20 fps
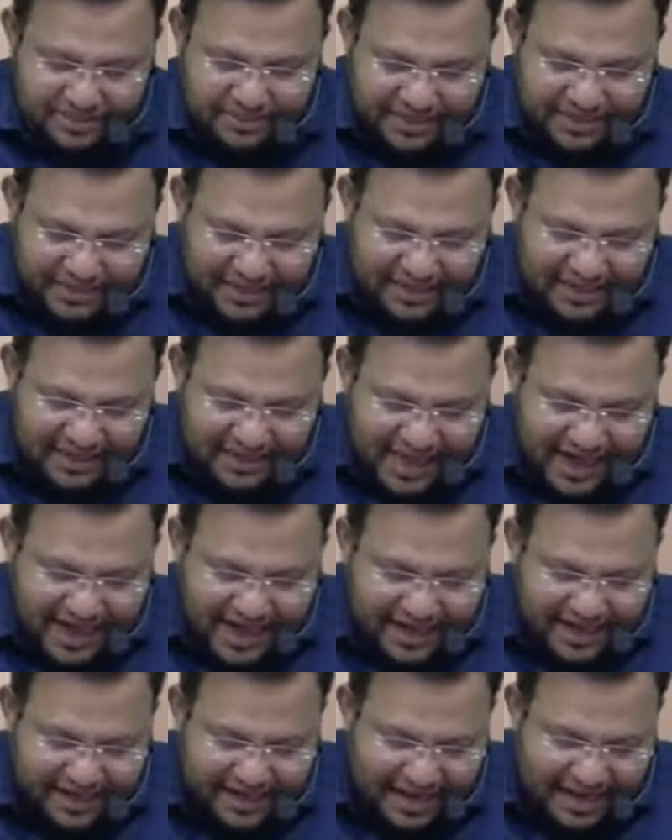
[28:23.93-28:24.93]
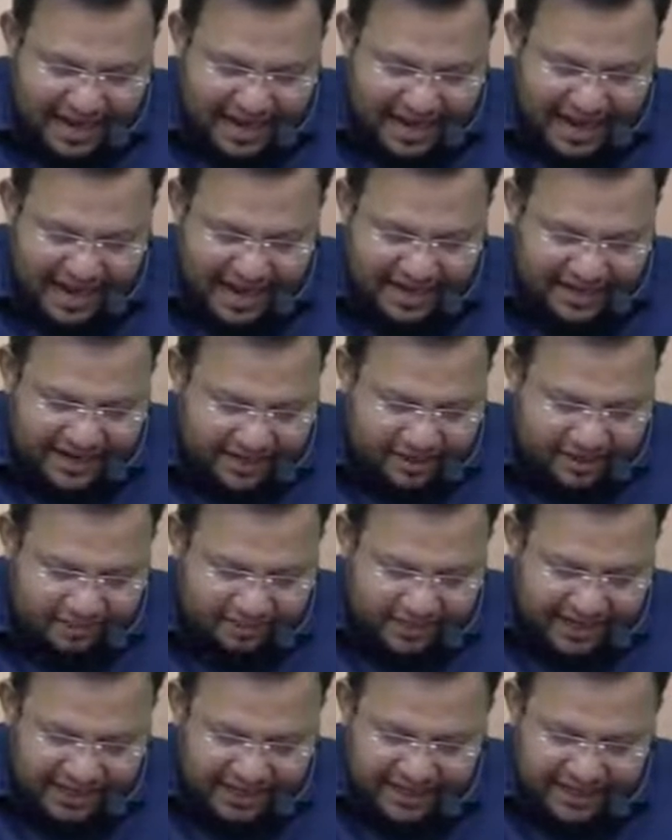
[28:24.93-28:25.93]
in the land and
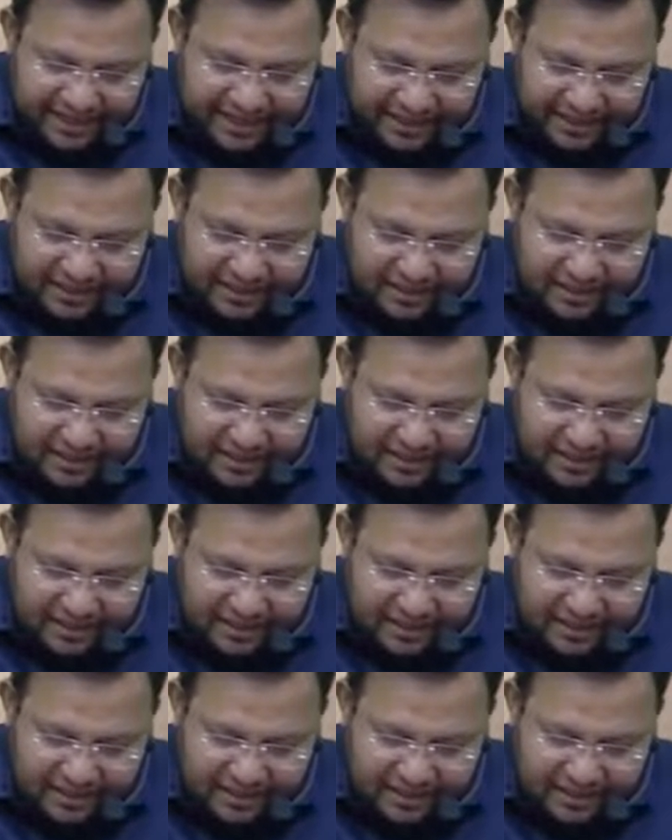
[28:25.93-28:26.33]
building